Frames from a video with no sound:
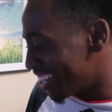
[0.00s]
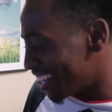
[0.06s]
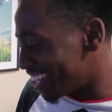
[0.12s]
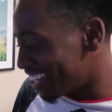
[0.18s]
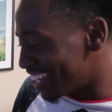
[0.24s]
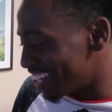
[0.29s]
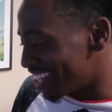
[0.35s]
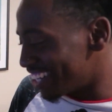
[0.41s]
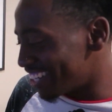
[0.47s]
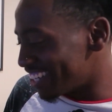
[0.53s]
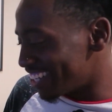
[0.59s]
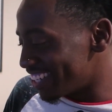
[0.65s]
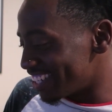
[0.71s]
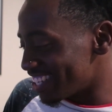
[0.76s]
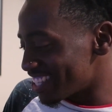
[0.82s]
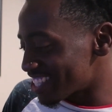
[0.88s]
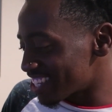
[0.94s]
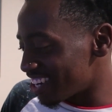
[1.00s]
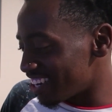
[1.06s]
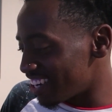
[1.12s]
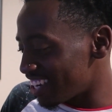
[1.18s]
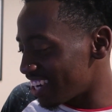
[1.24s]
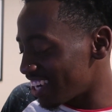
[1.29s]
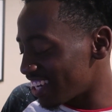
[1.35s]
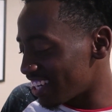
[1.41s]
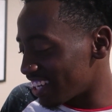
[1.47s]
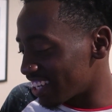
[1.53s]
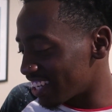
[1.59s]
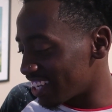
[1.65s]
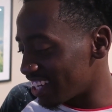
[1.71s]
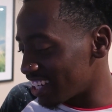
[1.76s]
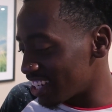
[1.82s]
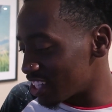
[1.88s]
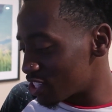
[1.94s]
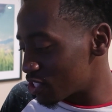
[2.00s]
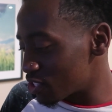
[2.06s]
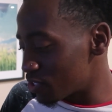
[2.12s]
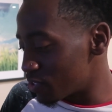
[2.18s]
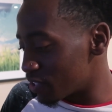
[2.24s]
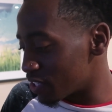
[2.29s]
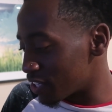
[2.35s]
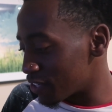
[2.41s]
Let's go ahead and get into